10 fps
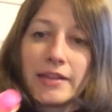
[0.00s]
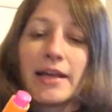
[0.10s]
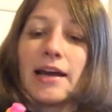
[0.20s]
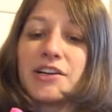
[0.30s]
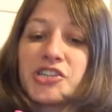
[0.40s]

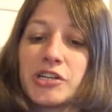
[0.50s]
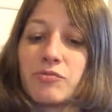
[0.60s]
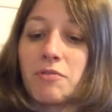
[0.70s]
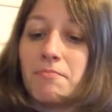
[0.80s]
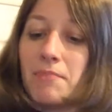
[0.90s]
That actually
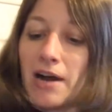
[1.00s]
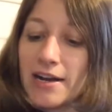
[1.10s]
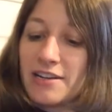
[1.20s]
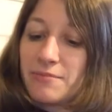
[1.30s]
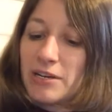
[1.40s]

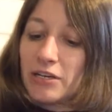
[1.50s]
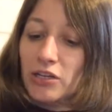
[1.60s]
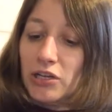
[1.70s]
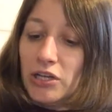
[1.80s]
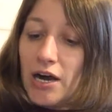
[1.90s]
reminds me a
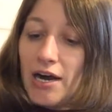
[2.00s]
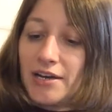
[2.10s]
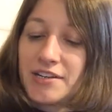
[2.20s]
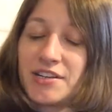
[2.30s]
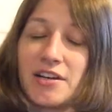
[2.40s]

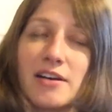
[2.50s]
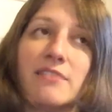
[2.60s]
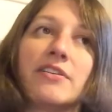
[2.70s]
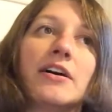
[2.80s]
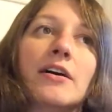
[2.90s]
lot
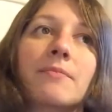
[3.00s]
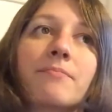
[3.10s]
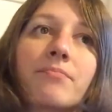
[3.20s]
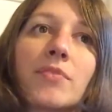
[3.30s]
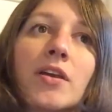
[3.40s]
of, um,
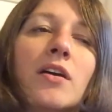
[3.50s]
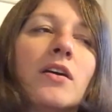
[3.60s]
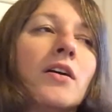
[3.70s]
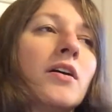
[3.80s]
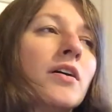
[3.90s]

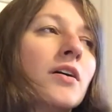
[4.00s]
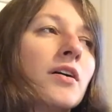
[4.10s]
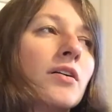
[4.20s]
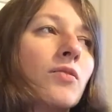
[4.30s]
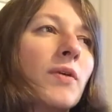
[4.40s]

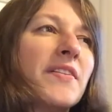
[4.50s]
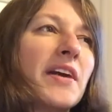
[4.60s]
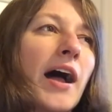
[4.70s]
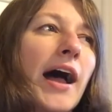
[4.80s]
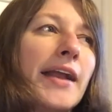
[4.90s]
was it
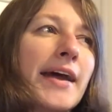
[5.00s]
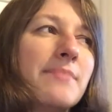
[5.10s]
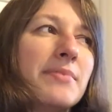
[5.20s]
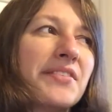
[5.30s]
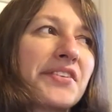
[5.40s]
Hot
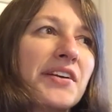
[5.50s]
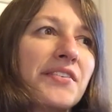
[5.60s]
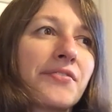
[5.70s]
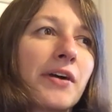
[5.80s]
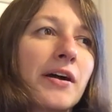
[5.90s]
Hibiscus
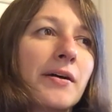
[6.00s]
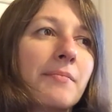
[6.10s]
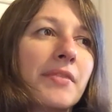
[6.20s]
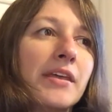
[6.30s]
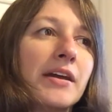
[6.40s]

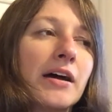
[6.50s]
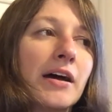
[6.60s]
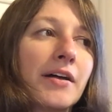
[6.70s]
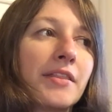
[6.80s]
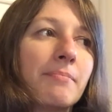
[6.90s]
from the, uh,
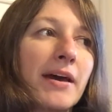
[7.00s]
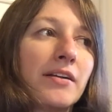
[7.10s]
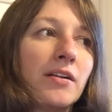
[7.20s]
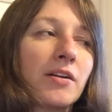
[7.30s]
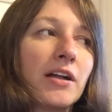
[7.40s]
the
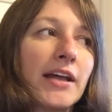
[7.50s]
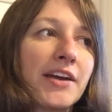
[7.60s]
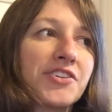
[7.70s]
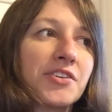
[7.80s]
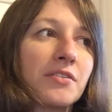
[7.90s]
Petal
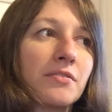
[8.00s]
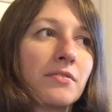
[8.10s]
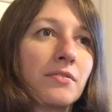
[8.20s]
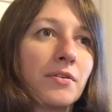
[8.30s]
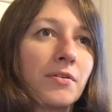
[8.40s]
collection?
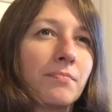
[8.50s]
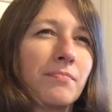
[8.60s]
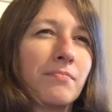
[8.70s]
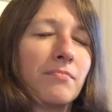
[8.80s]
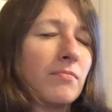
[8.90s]
Or
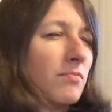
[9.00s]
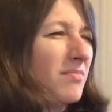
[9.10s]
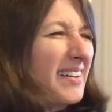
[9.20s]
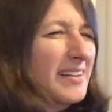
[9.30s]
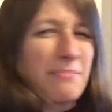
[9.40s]

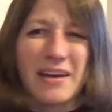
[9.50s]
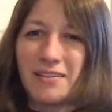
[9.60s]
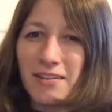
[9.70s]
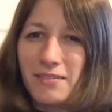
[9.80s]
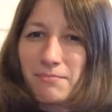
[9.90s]
was it
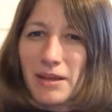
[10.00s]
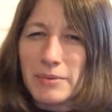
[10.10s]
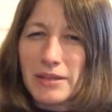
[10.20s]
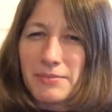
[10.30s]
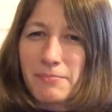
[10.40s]
Petals?
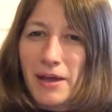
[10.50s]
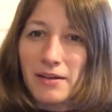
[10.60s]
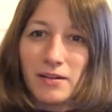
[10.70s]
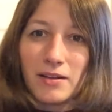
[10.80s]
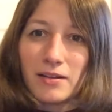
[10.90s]
Baby Lips
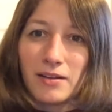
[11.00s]
Petal?